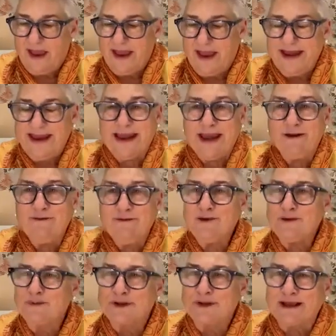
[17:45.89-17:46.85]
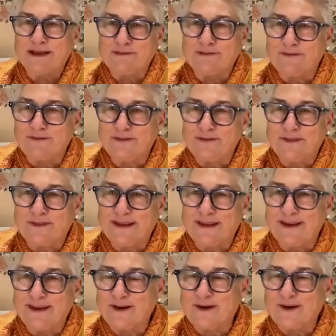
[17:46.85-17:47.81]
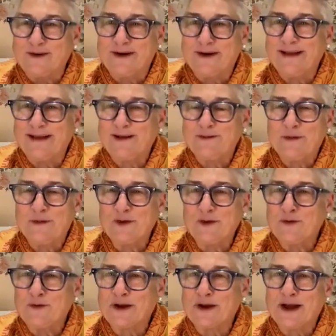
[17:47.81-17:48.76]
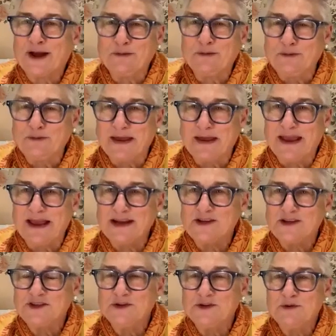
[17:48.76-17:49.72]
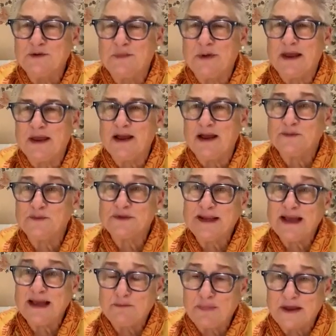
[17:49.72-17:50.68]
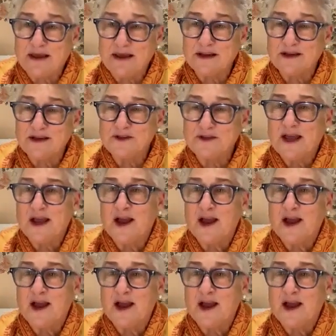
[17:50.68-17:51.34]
And inevitably, a mother would come to me and she would be upset because